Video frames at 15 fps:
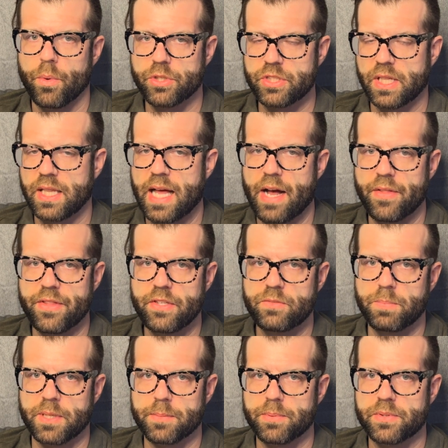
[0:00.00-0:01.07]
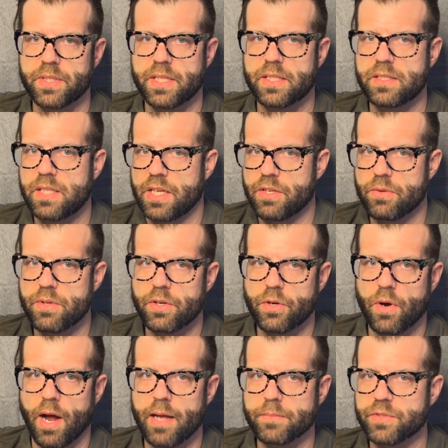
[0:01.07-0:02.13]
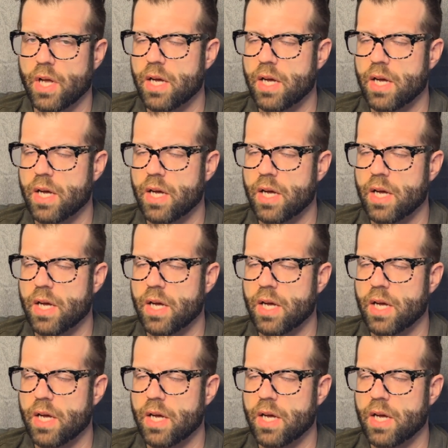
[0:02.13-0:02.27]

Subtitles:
which allowed these people to continue their crimes